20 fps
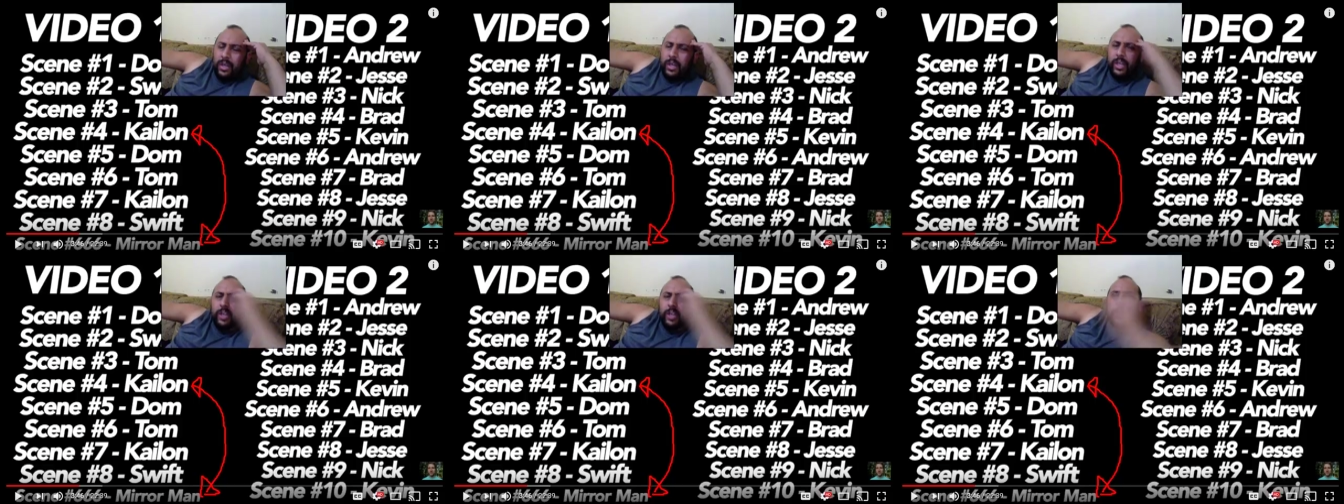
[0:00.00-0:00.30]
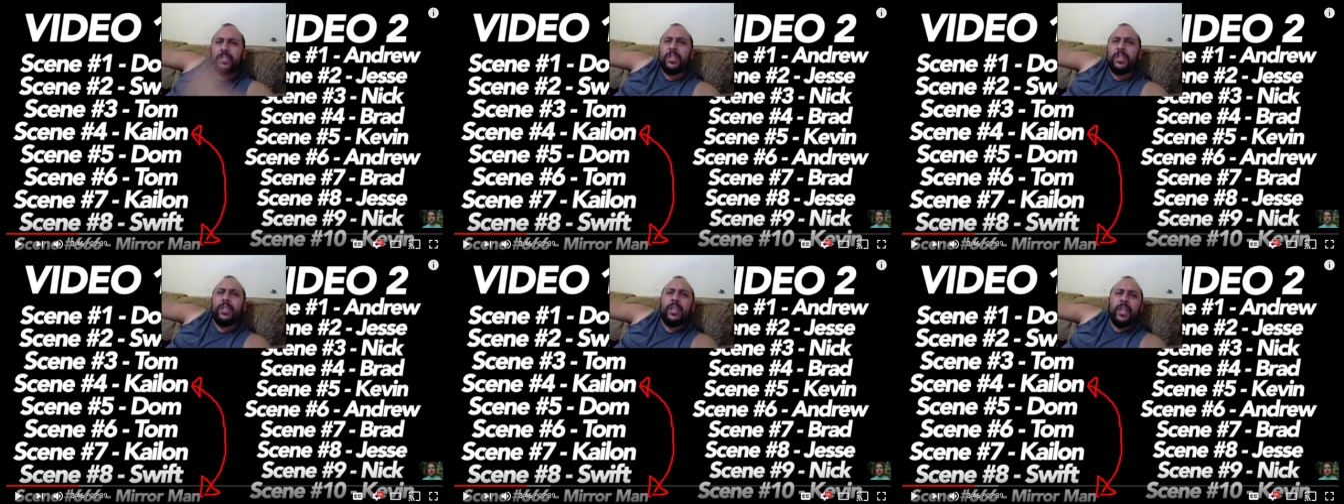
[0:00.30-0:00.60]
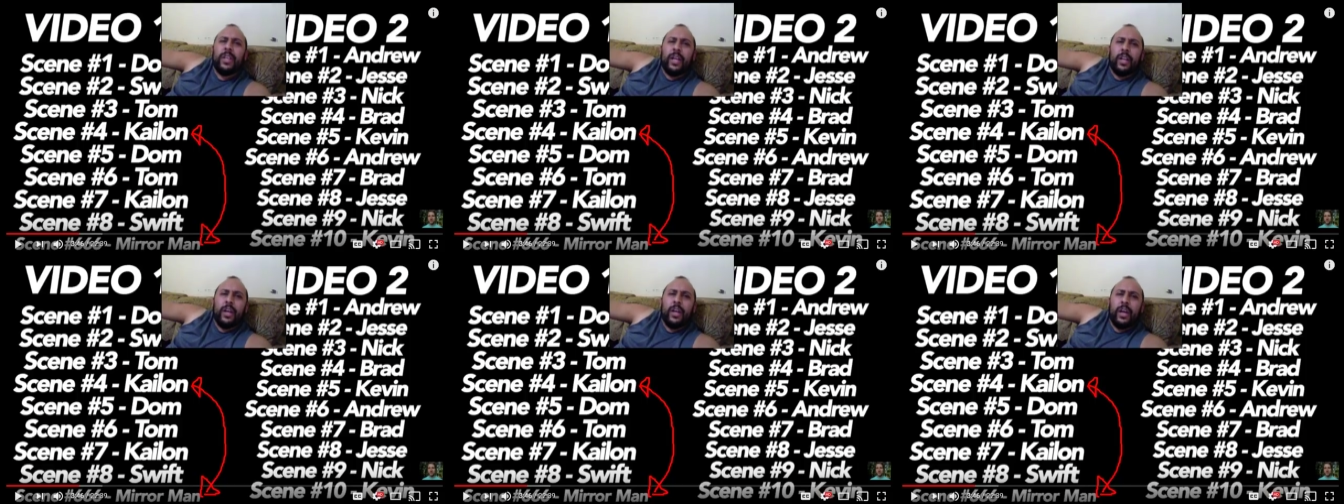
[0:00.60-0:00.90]
Here's something
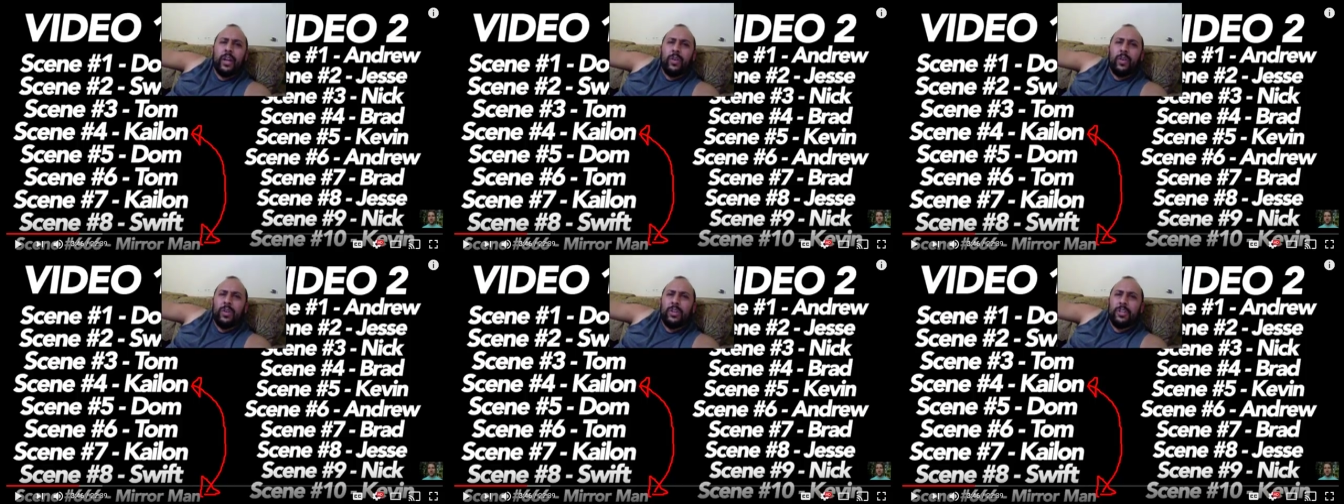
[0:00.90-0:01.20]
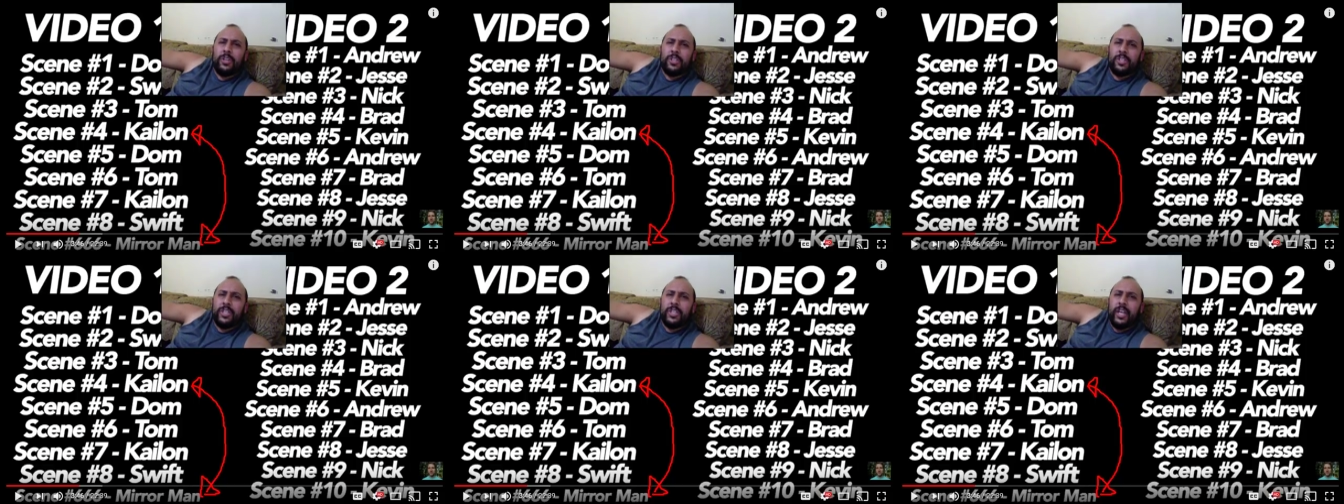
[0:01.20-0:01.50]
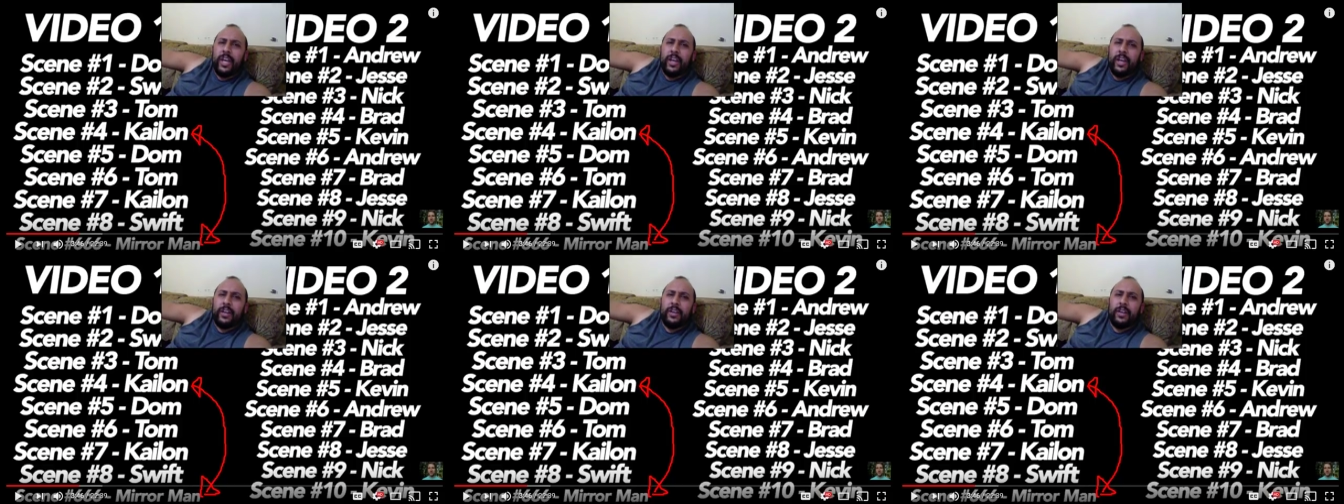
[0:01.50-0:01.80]
I, I don't
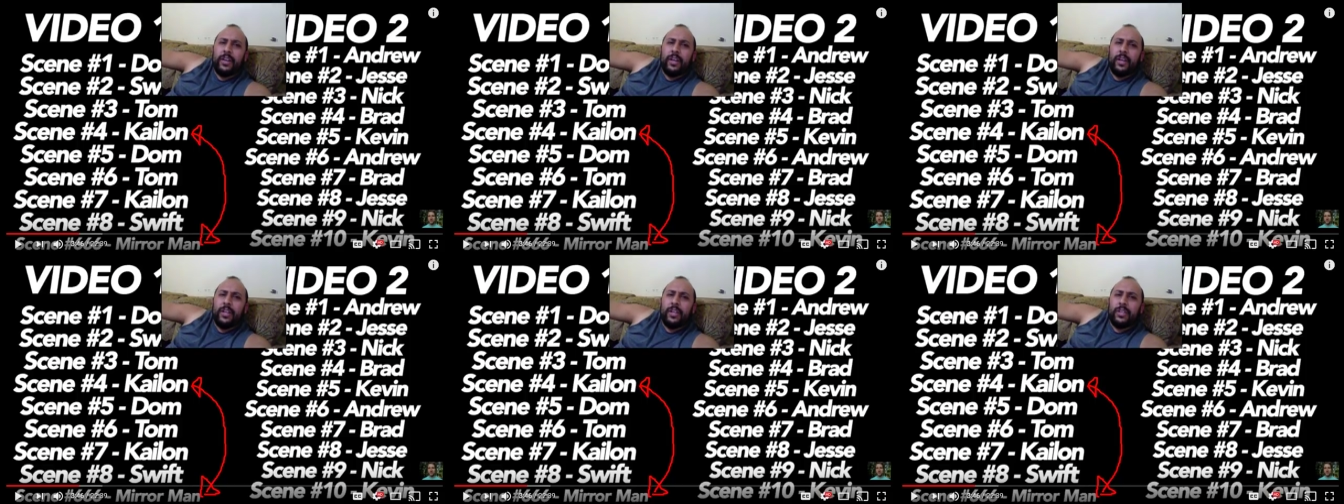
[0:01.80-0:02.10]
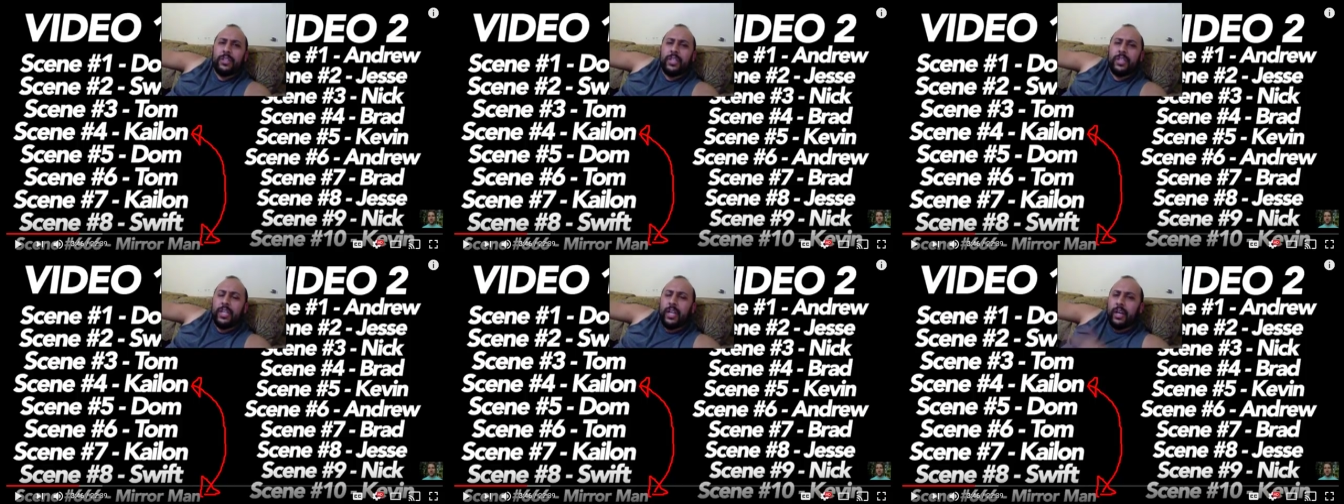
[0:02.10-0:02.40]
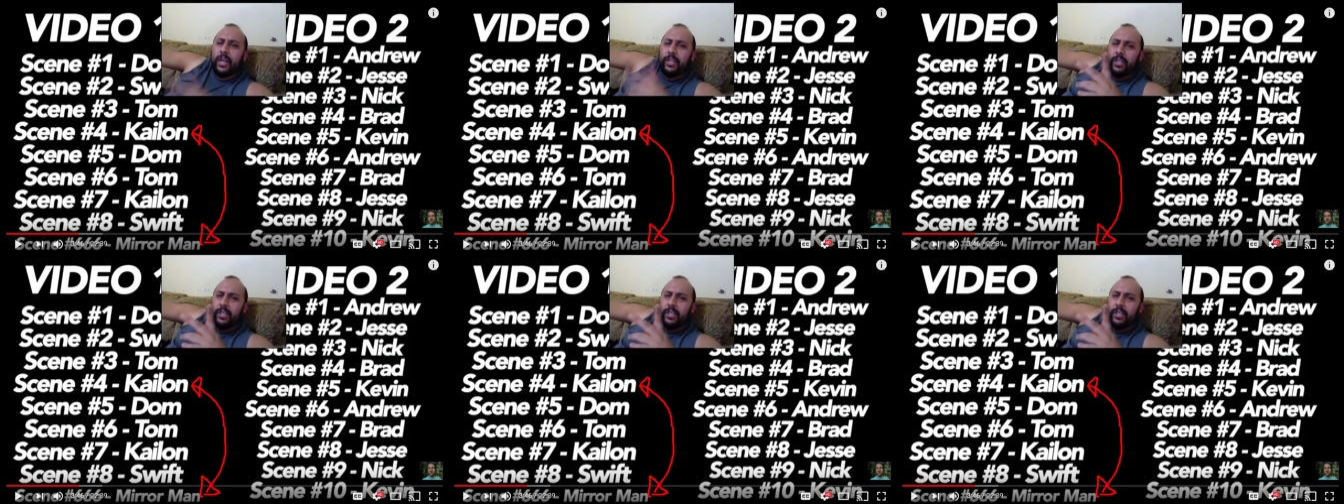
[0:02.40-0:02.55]
understand. Did